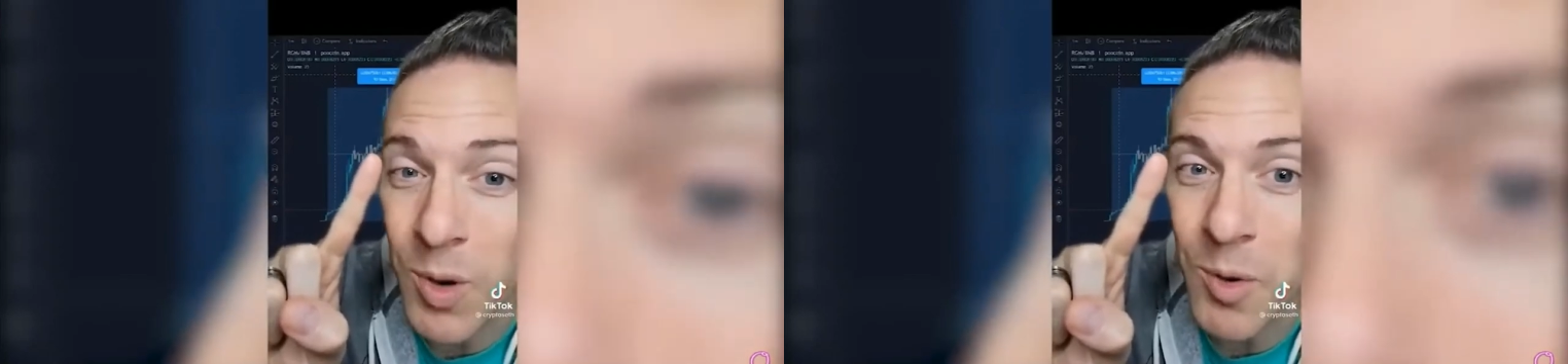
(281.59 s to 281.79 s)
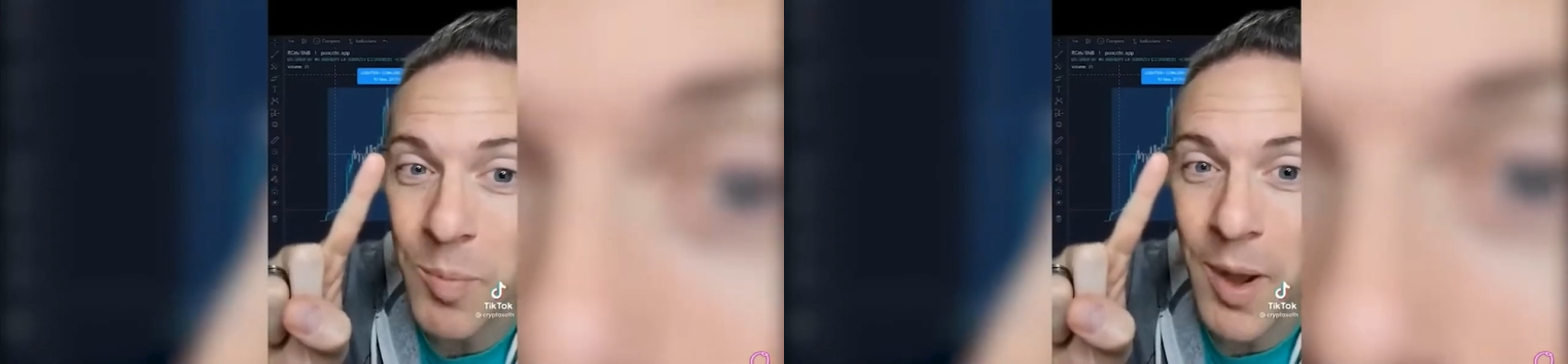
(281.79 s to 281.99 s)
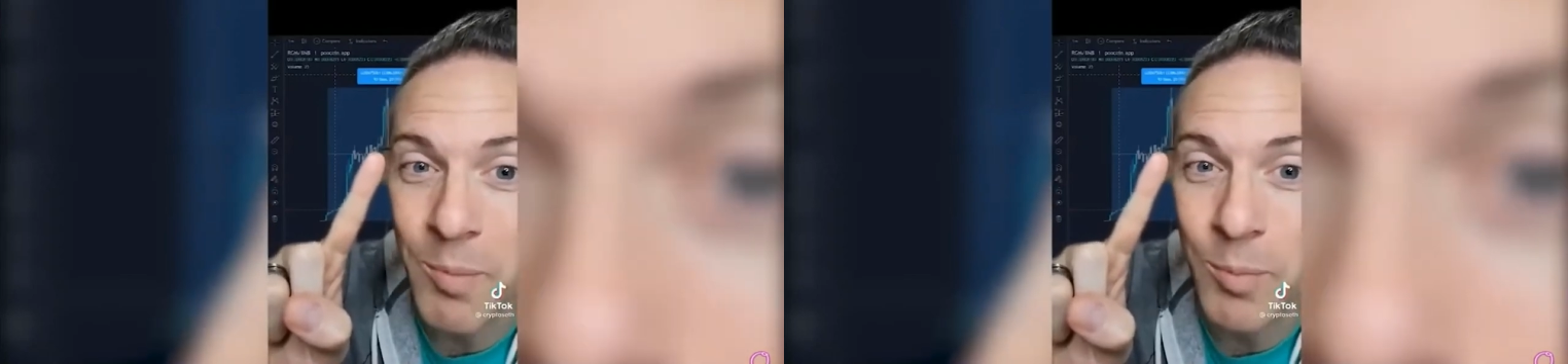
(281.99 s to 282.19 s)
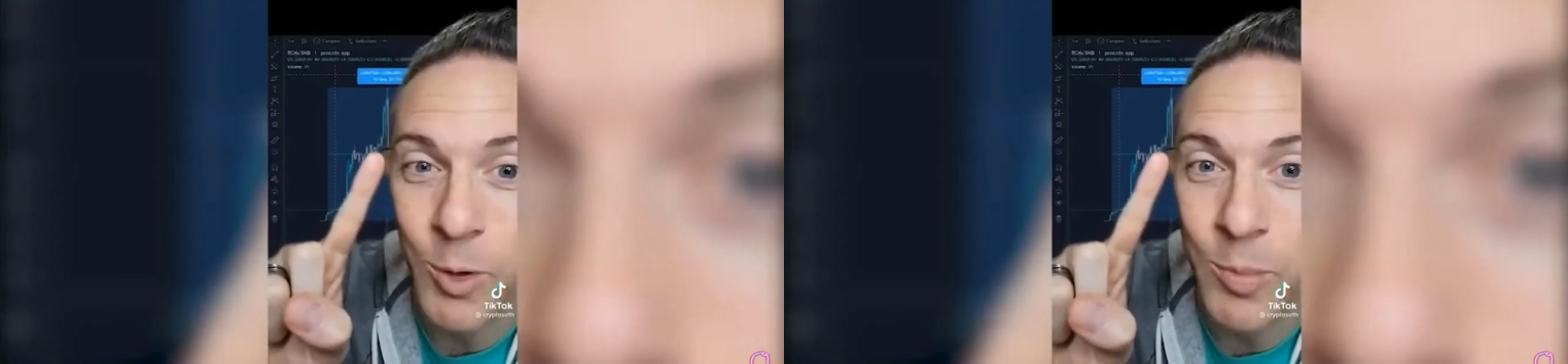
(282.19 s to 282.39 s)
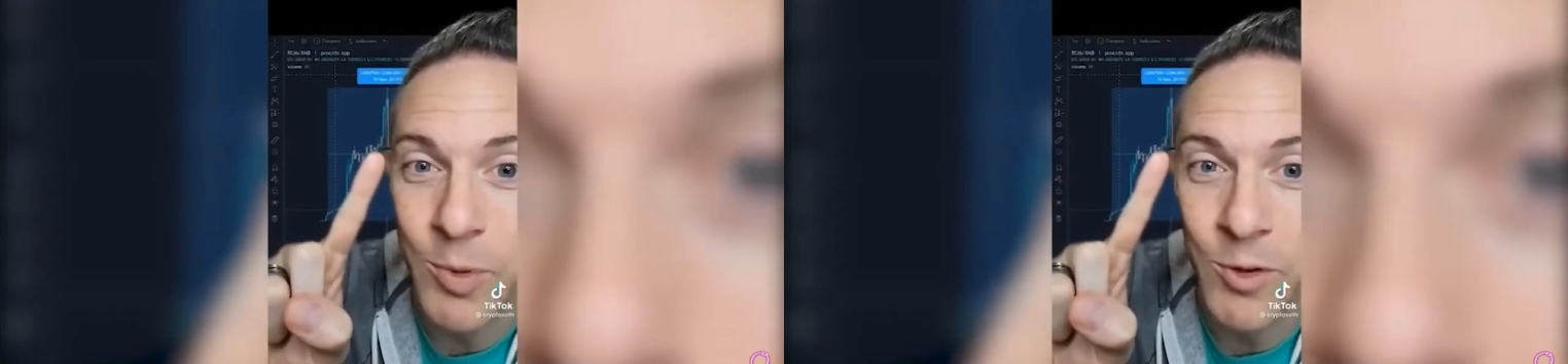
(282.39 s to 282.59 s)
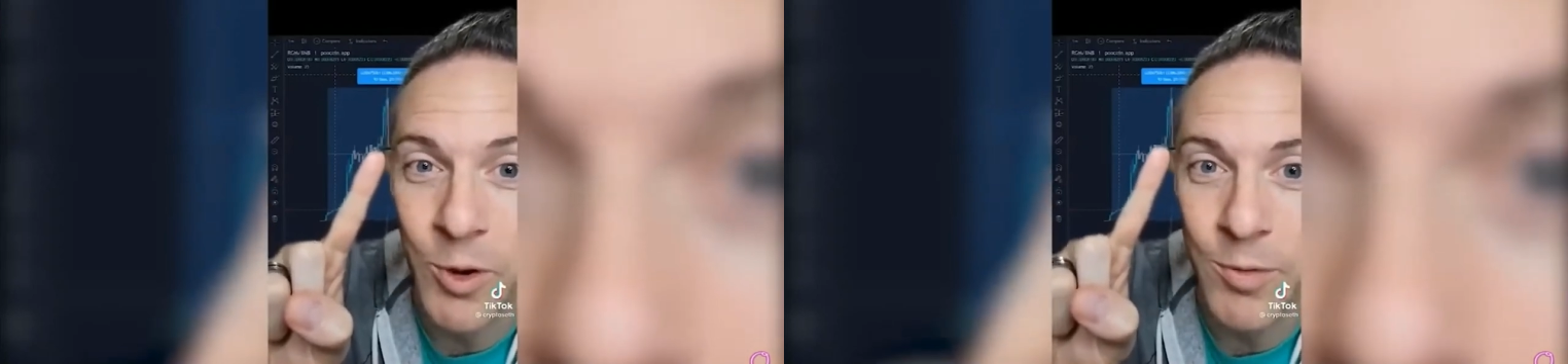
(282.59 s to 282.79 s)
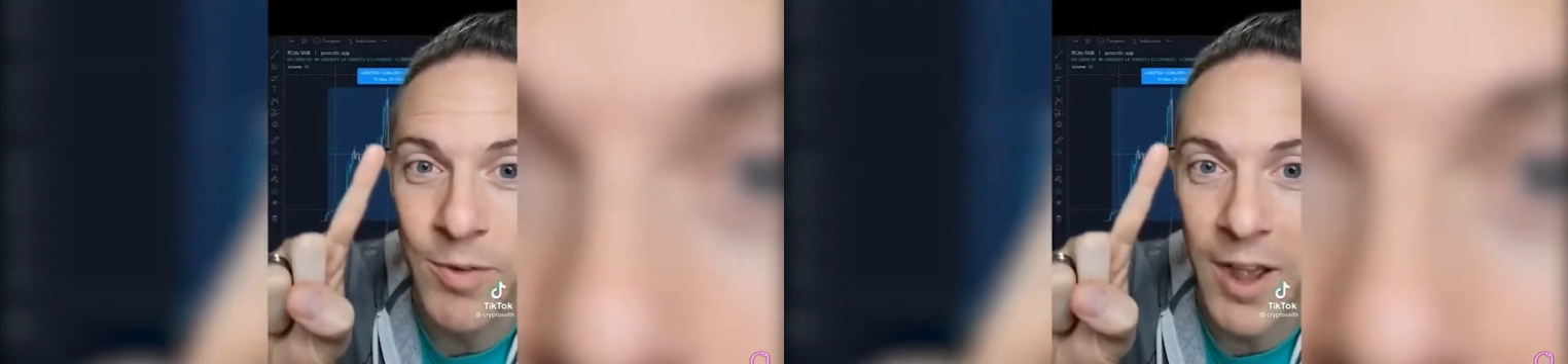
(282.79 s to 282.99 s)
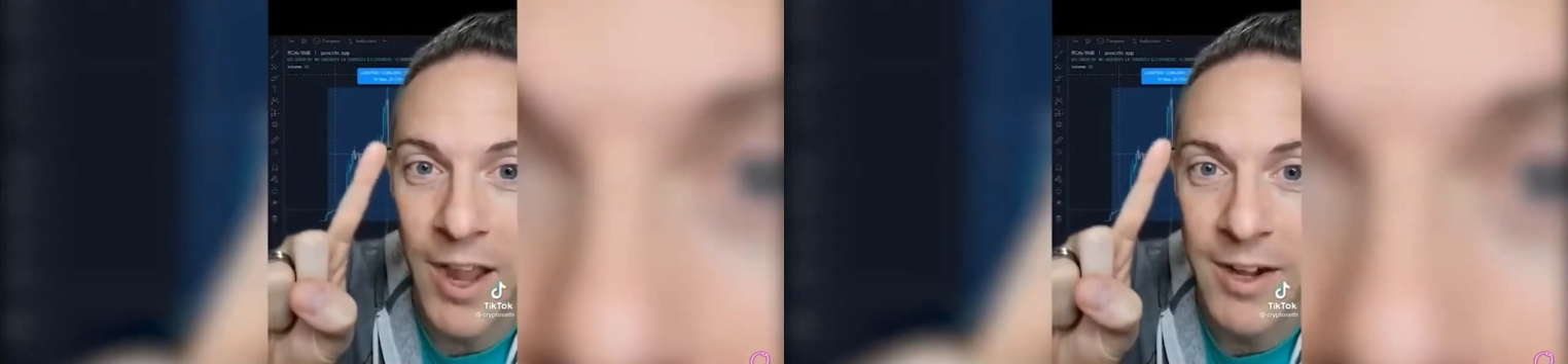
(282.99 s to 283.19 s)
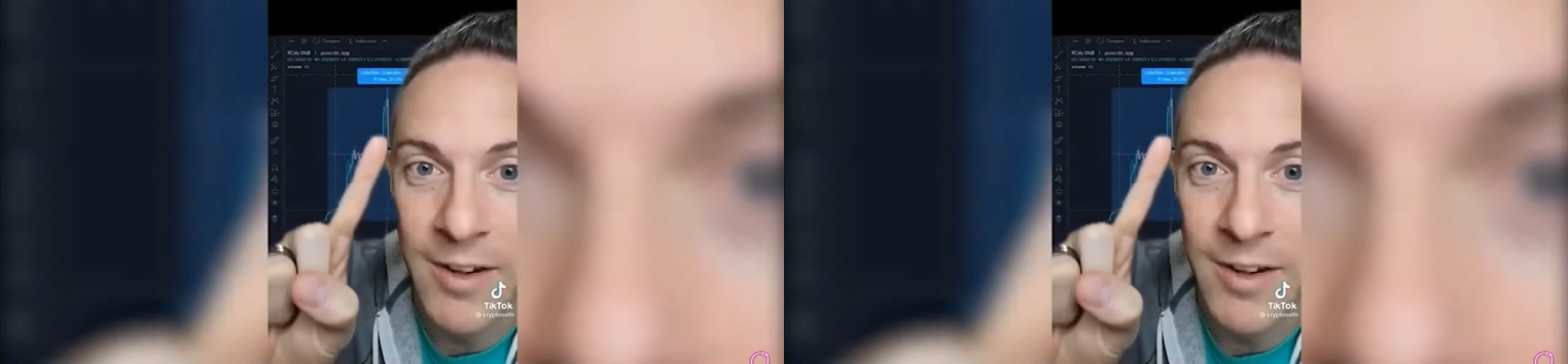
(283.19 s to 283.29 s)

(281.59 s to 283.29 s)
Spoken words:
pump group is notified,